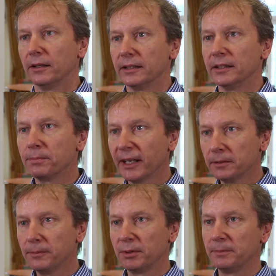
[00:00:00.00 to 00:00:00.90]
The
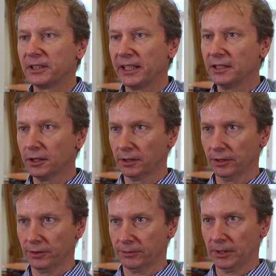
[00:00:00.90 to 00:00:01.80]
spectrum
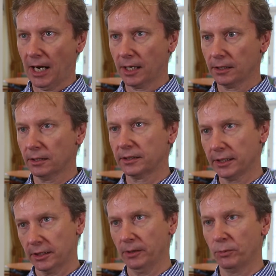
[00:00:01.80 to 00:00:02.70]
implications are
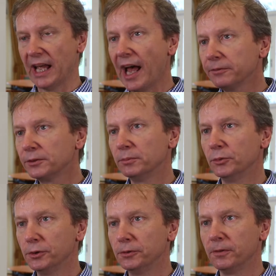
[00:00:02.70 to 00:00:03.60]
such that we have to
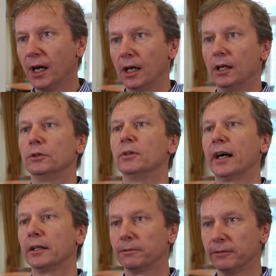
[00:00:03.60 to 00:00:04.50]
move to
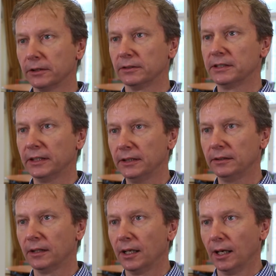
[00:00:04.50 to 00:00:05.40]
higher frequencies.